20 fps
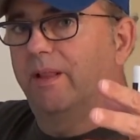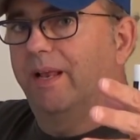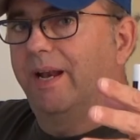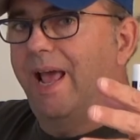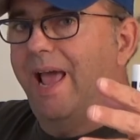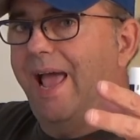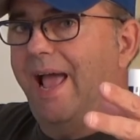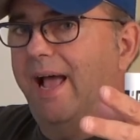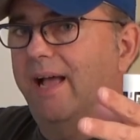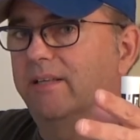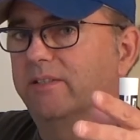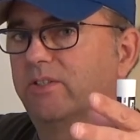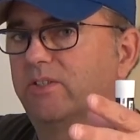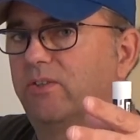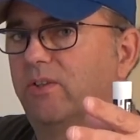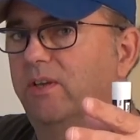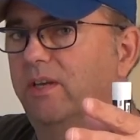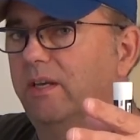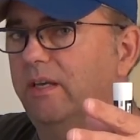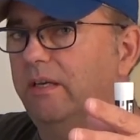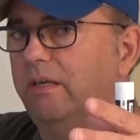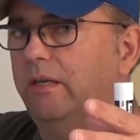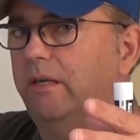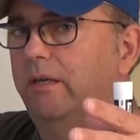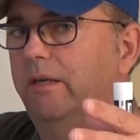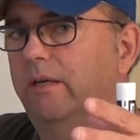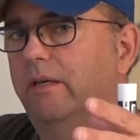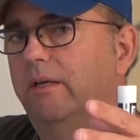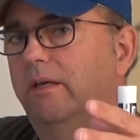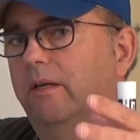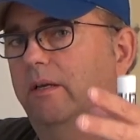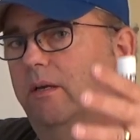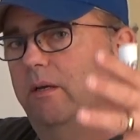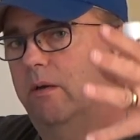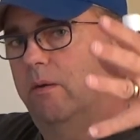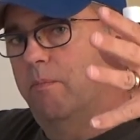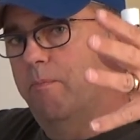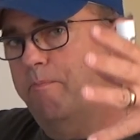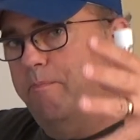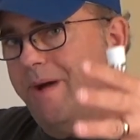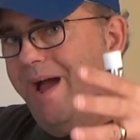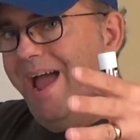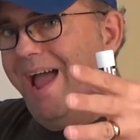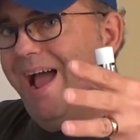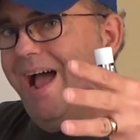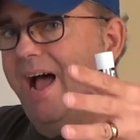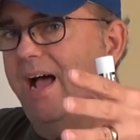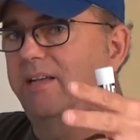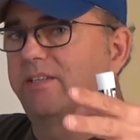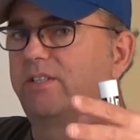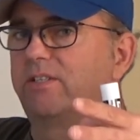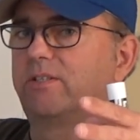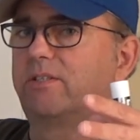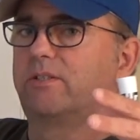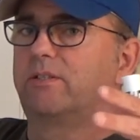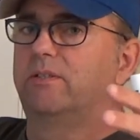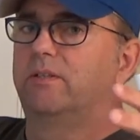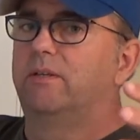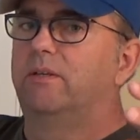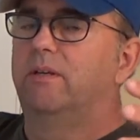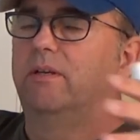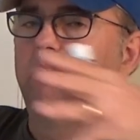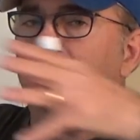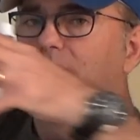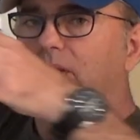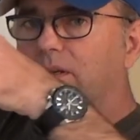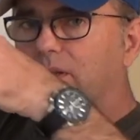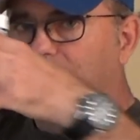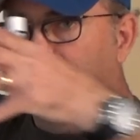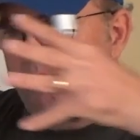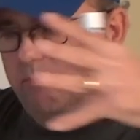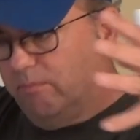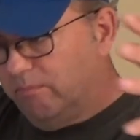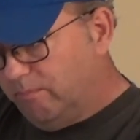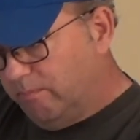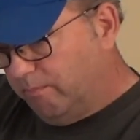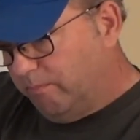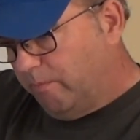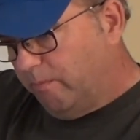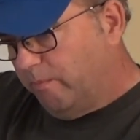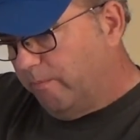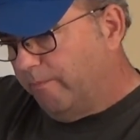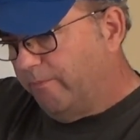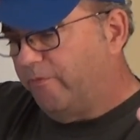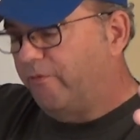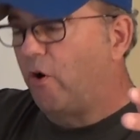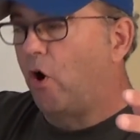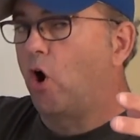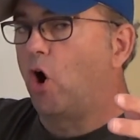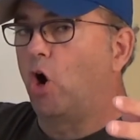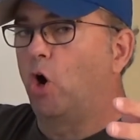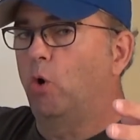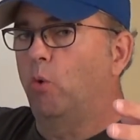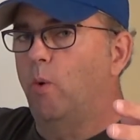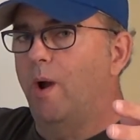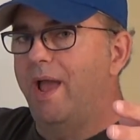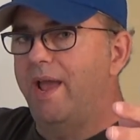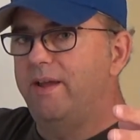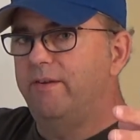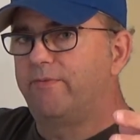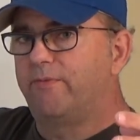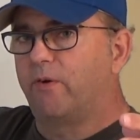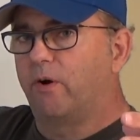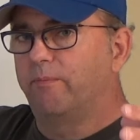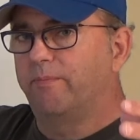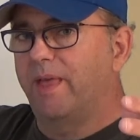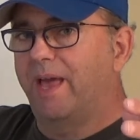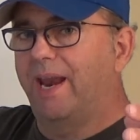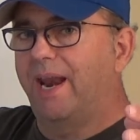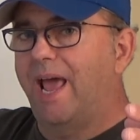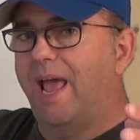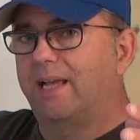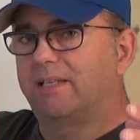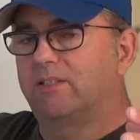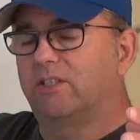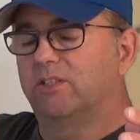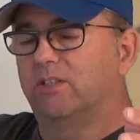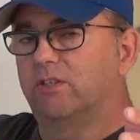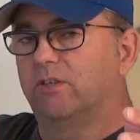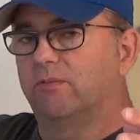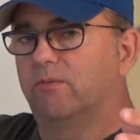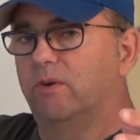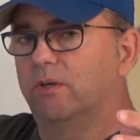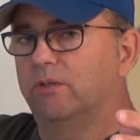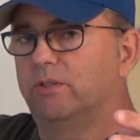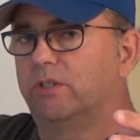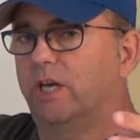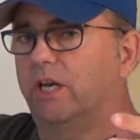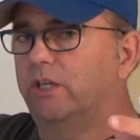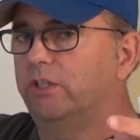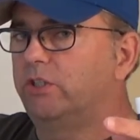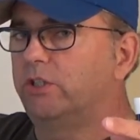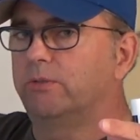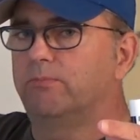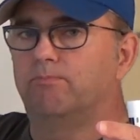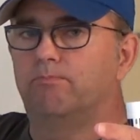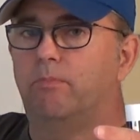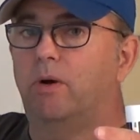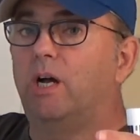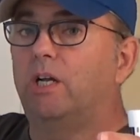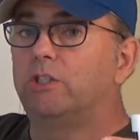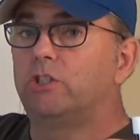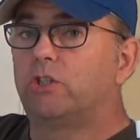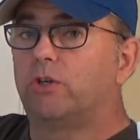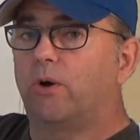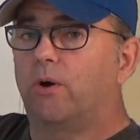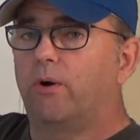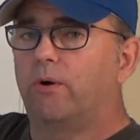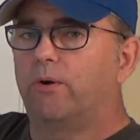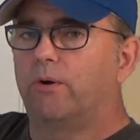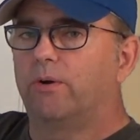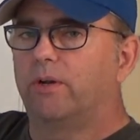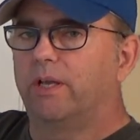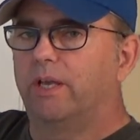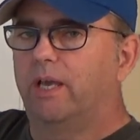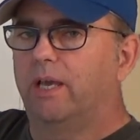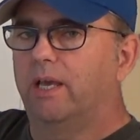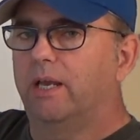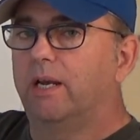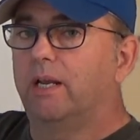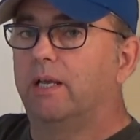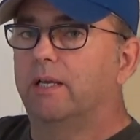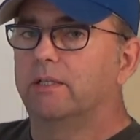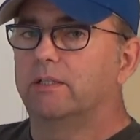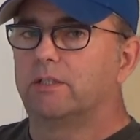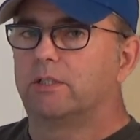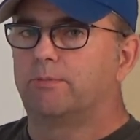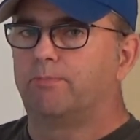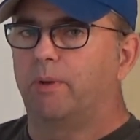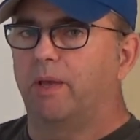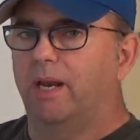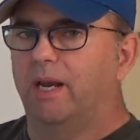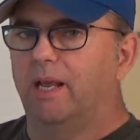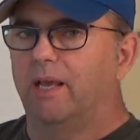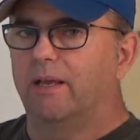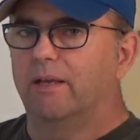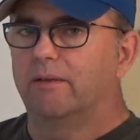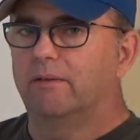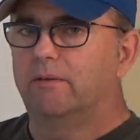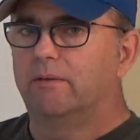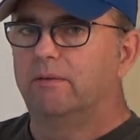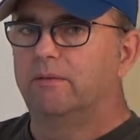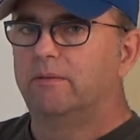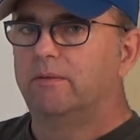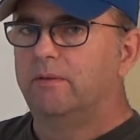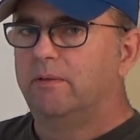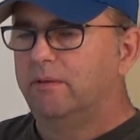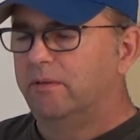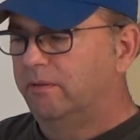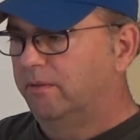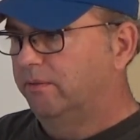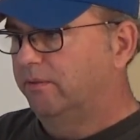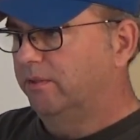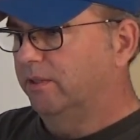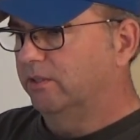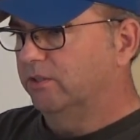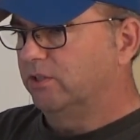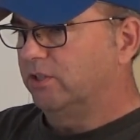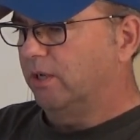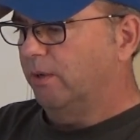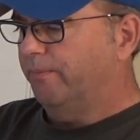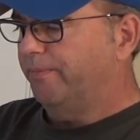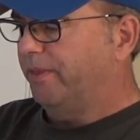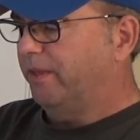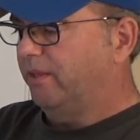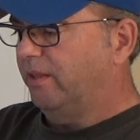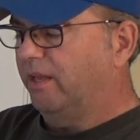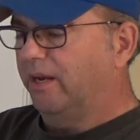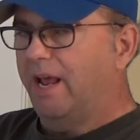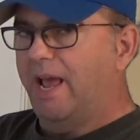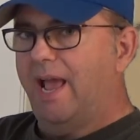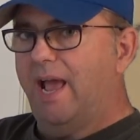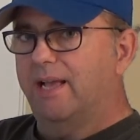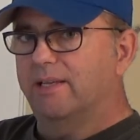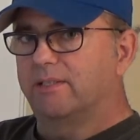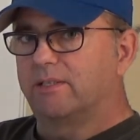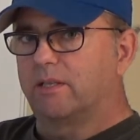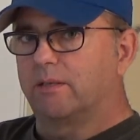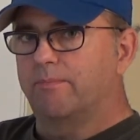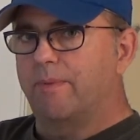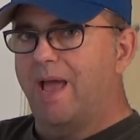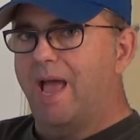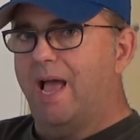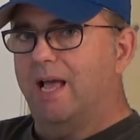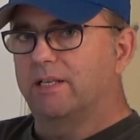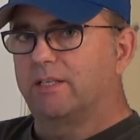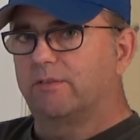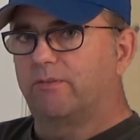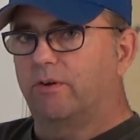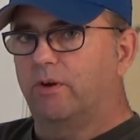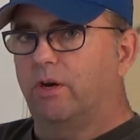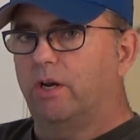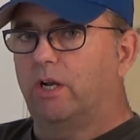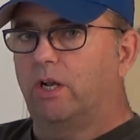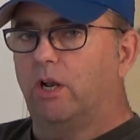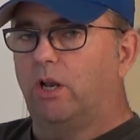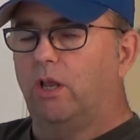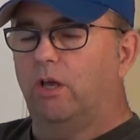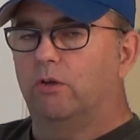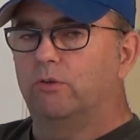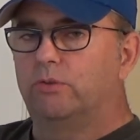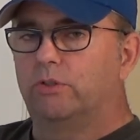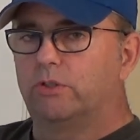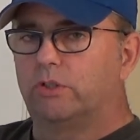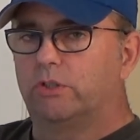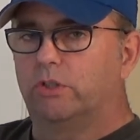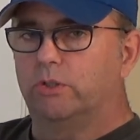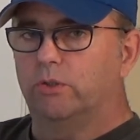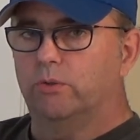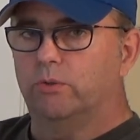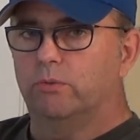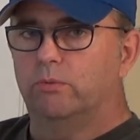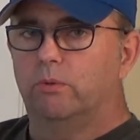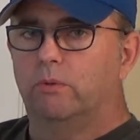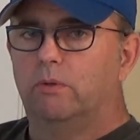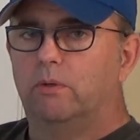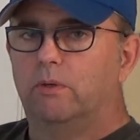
that has the mass far away from that axis of rotation, much harder to get it spinning than something that has the mass very close to